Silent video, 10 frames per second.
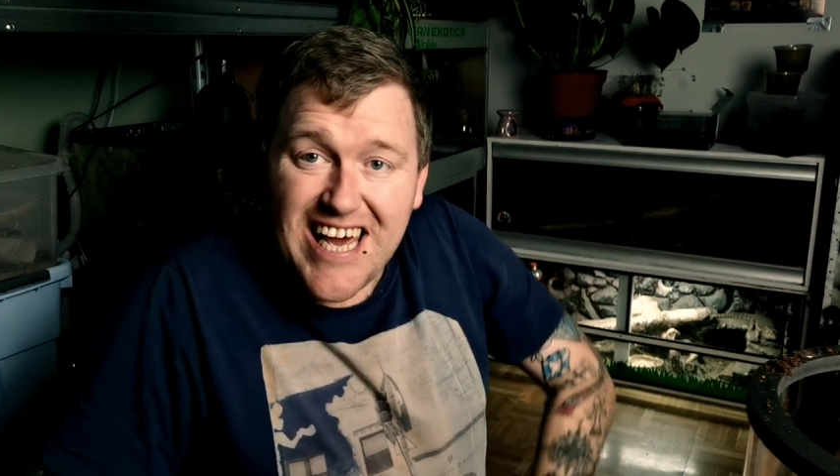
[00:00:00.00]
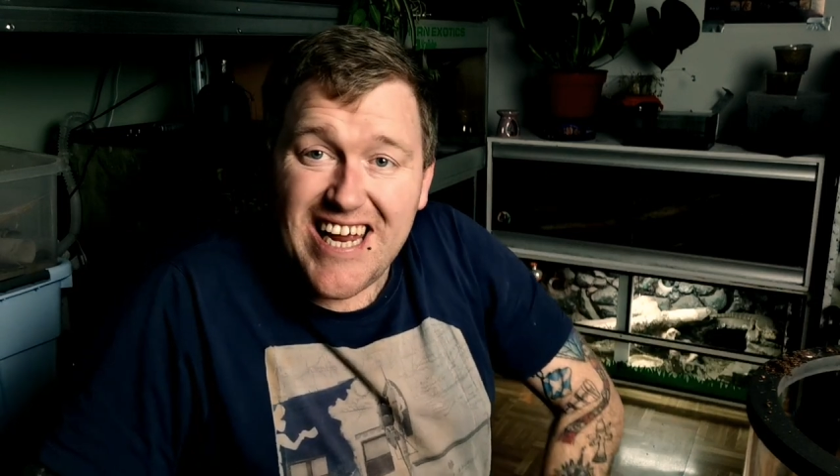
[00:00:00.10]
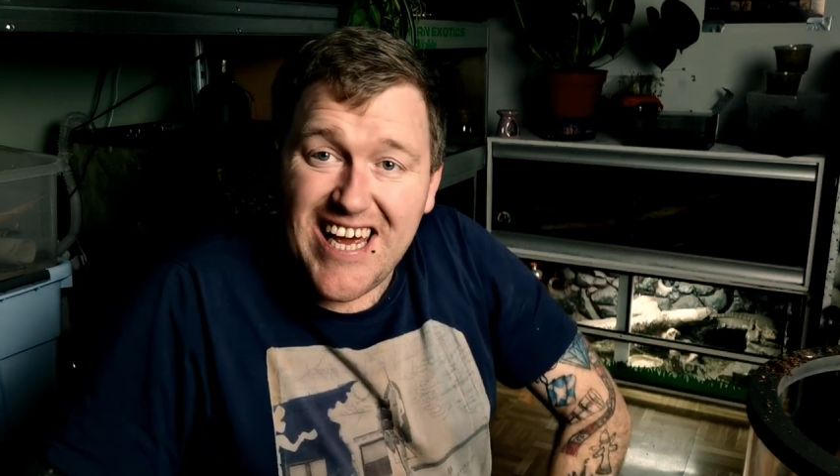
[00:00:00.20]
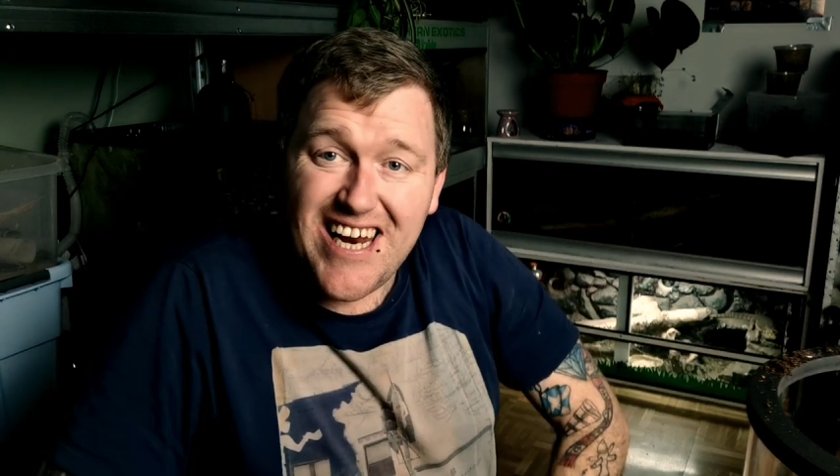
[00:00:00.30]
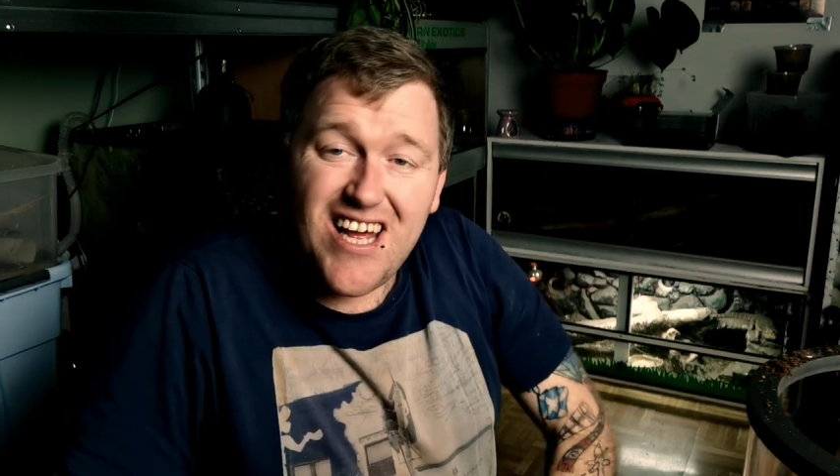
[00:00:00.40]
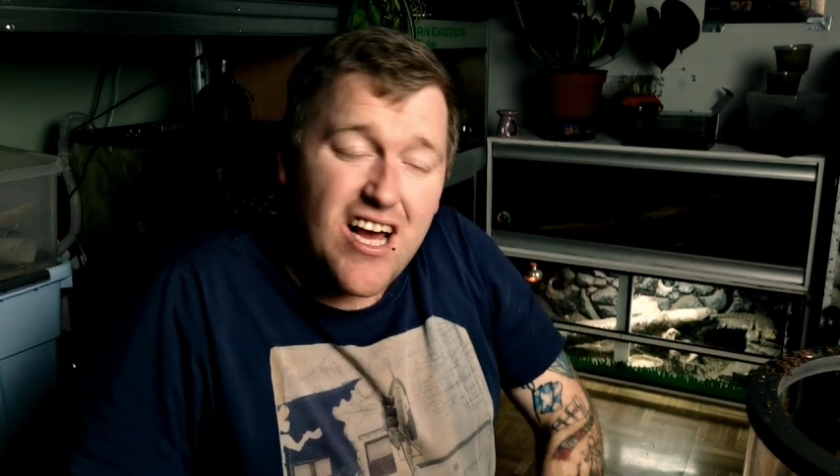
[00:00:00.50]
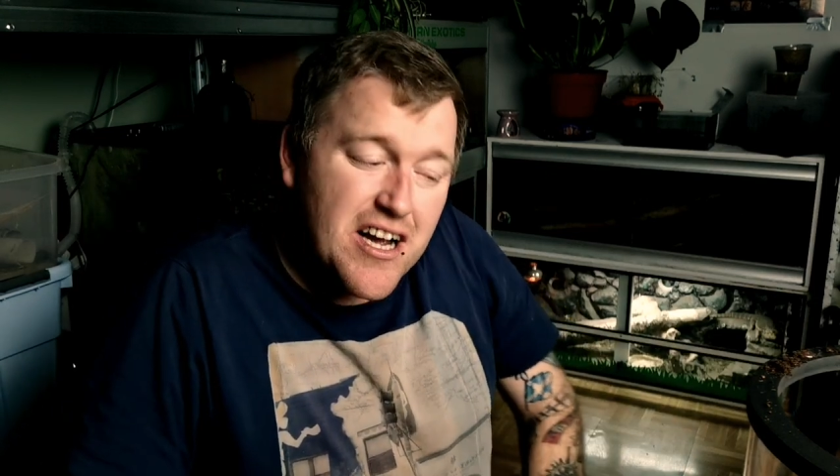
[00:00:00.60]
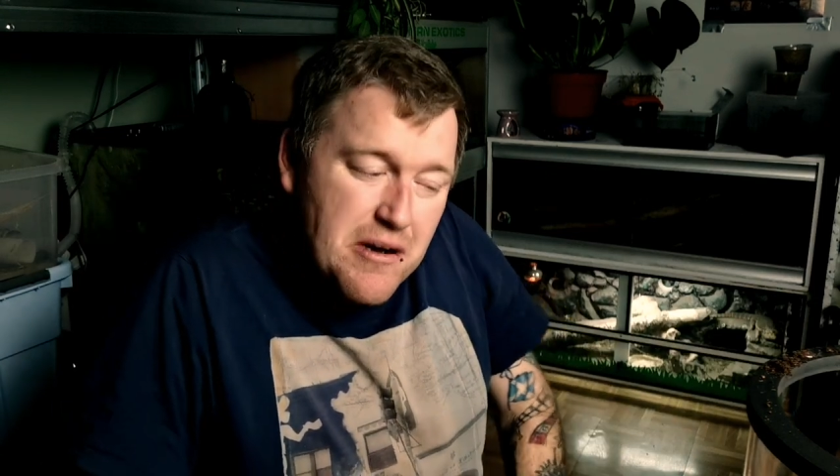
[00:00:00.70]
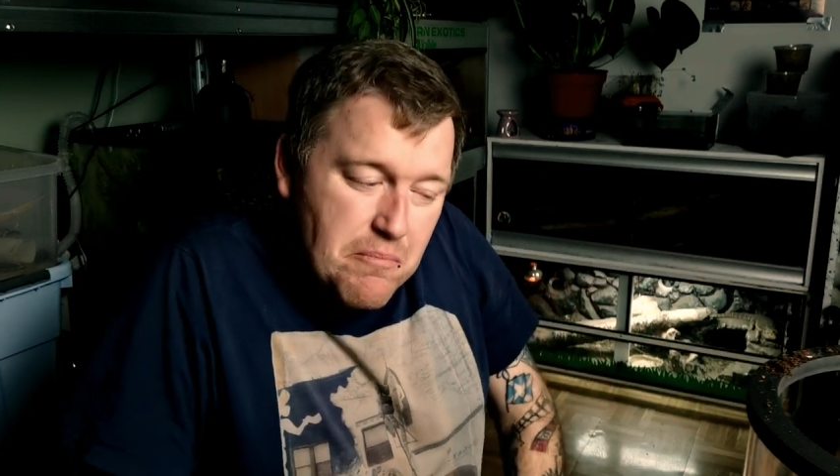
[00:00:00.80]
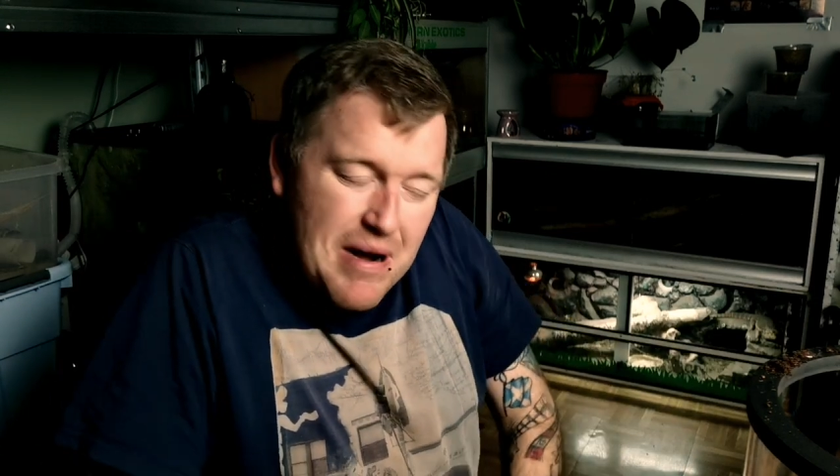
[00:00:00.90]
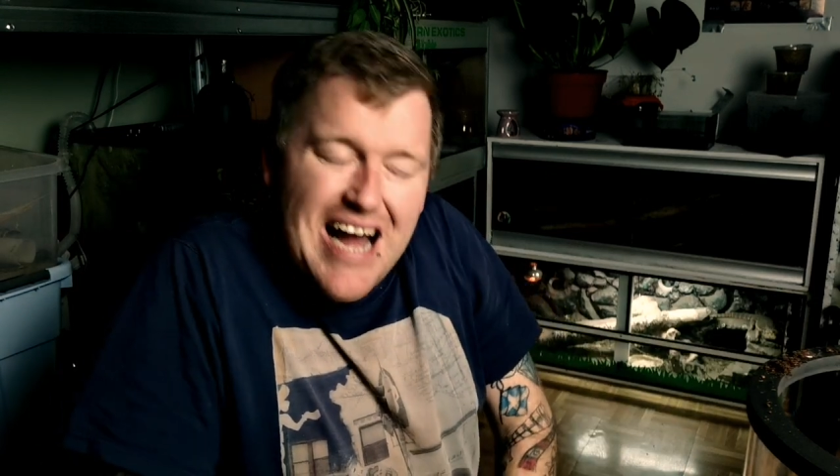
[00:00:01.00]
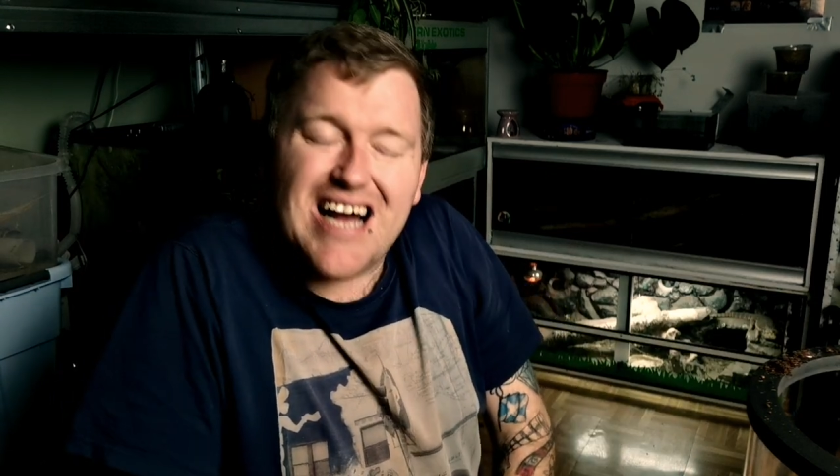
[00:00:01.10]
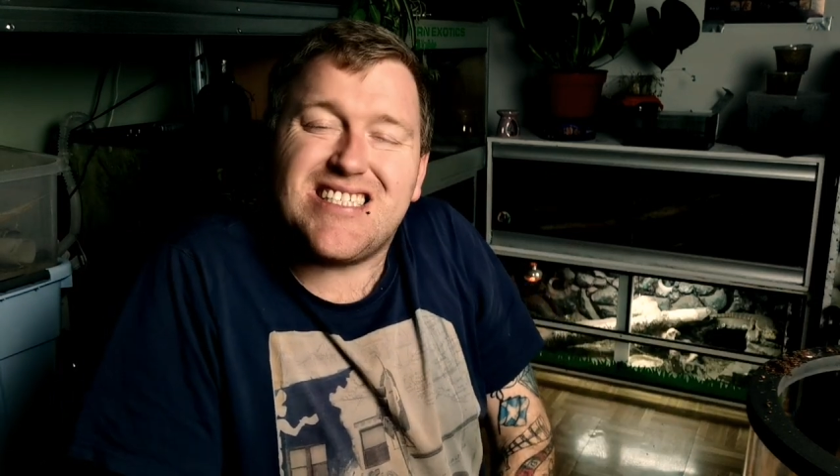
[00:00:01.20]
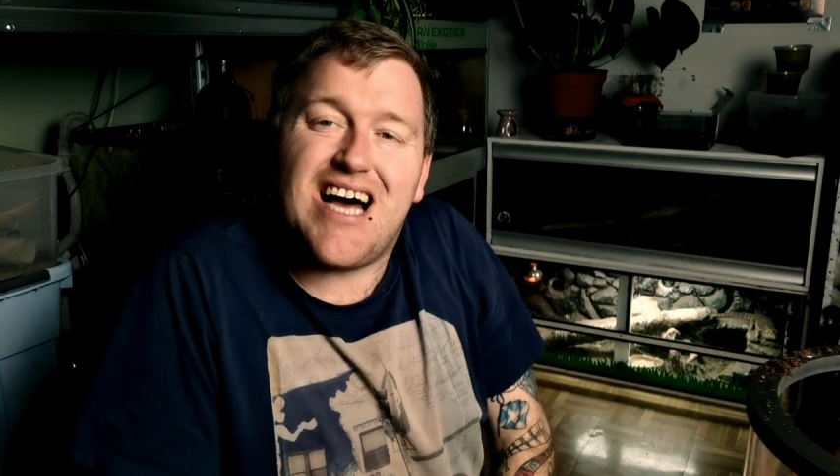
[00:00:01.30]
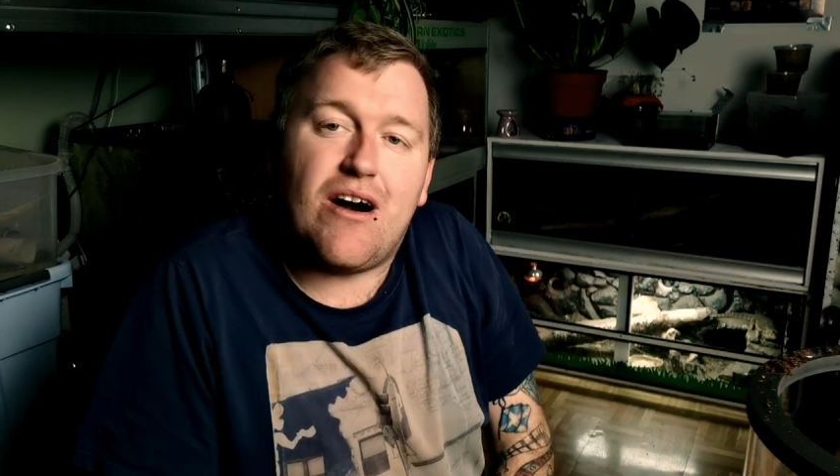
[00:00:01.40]
Get it in,
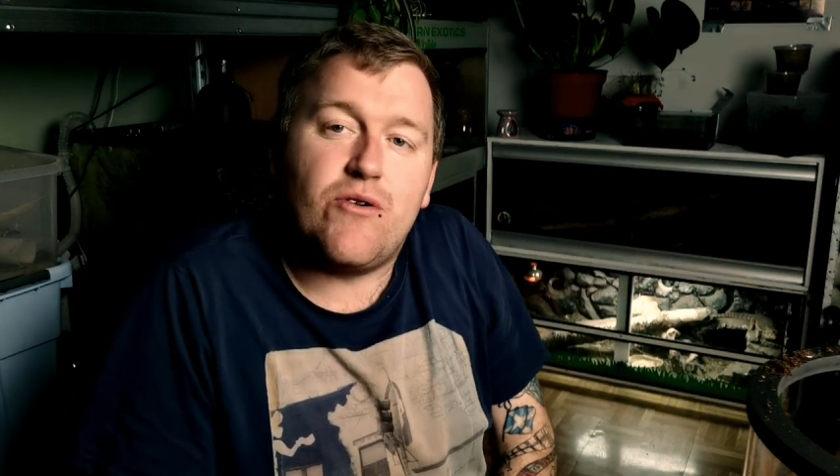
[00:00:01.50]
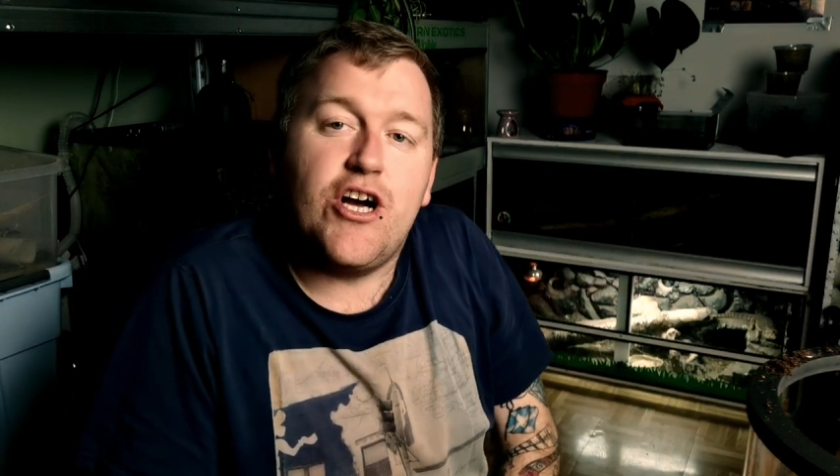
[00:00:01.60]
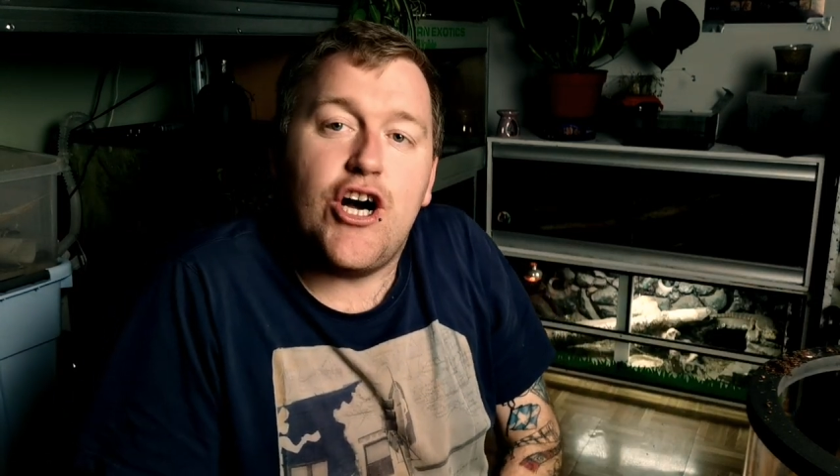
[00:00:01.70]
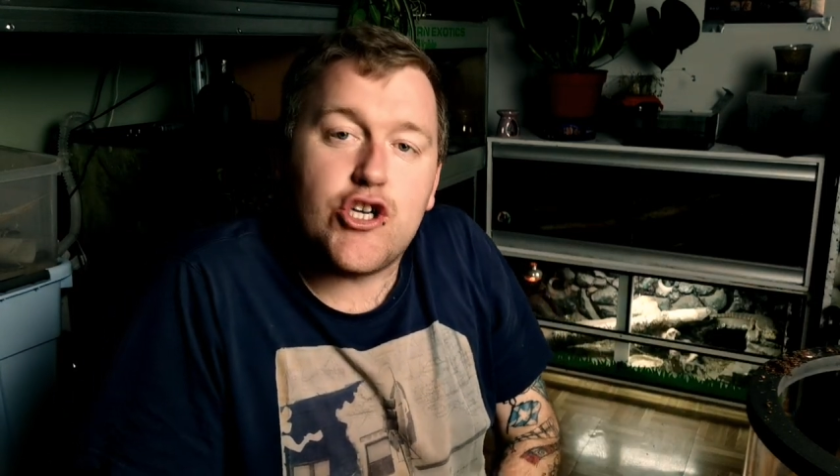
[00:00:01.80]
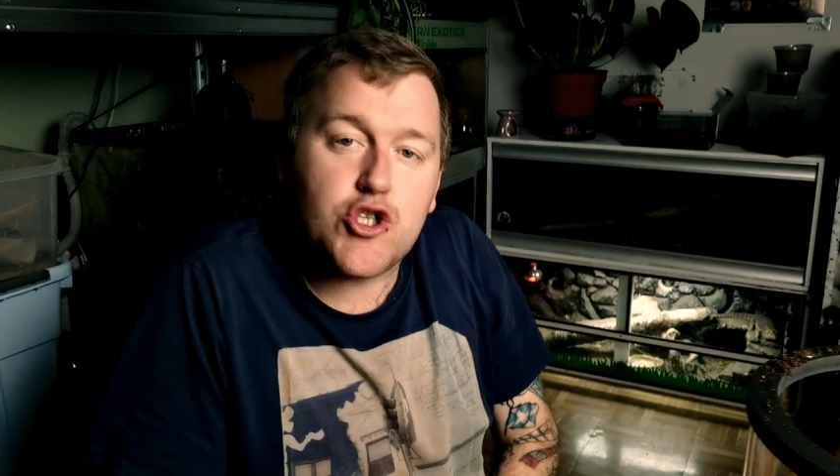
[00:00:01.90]
compact down